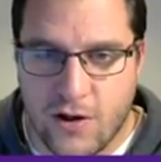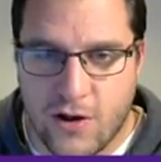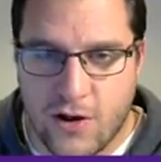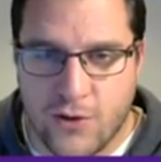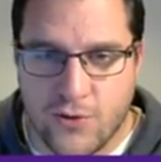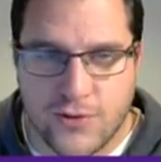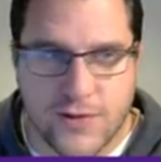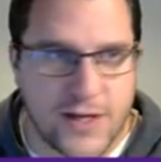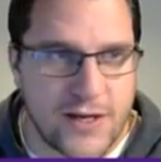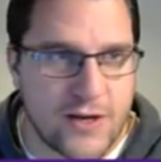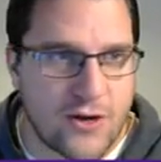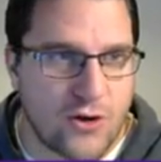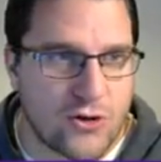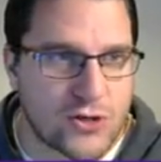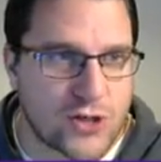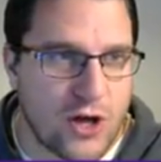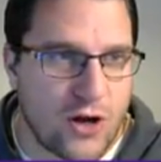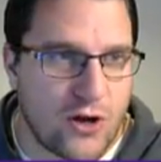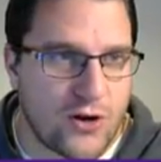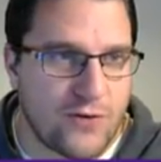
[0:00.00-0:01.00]
Who's he?
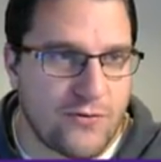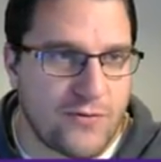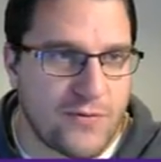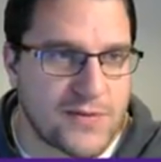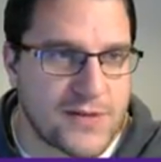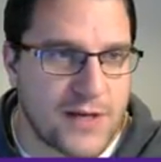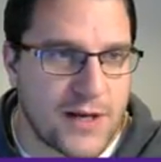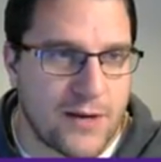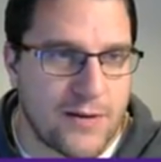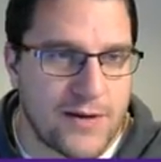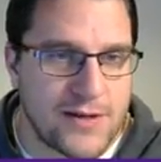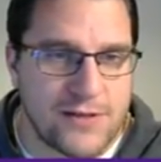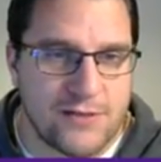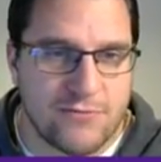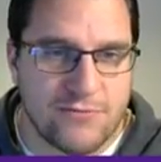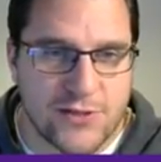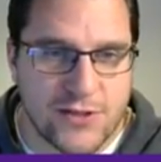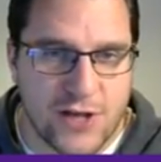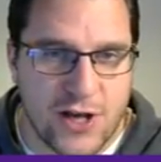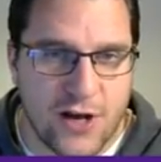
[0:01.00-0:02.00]
Koshka, I don't remember seeing him. He's in
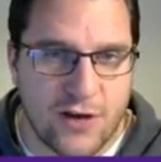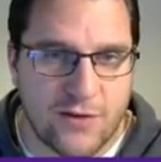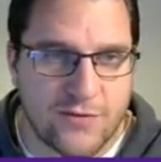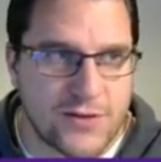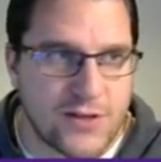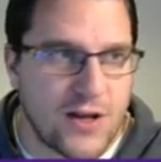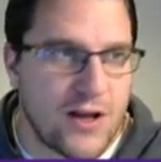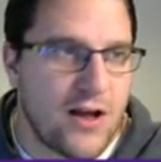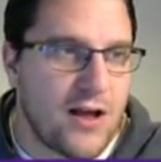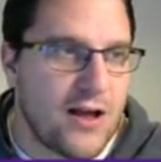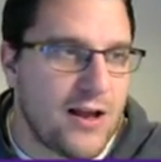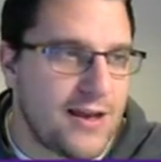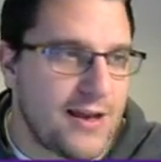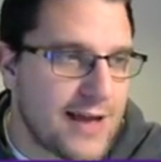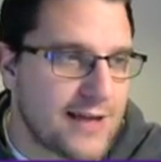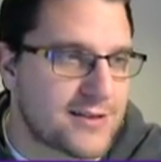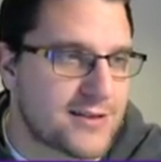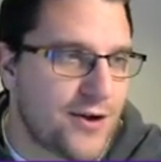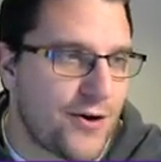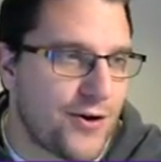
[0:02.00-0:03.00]
the reserves.
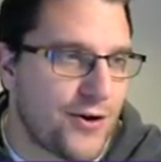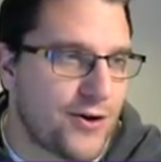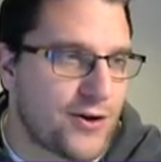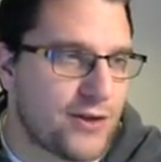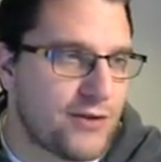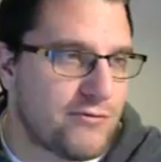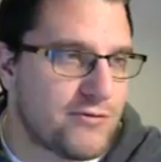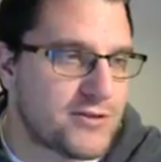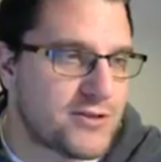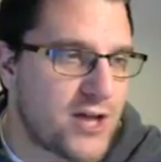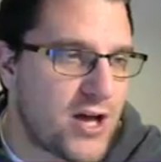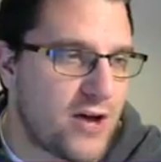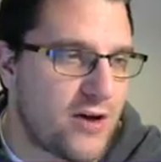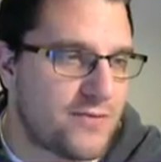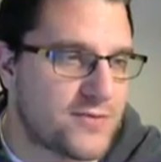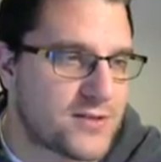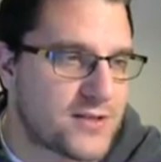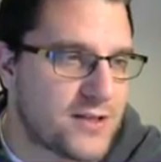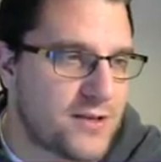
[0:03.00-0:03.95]
Let's go and look at the reserves.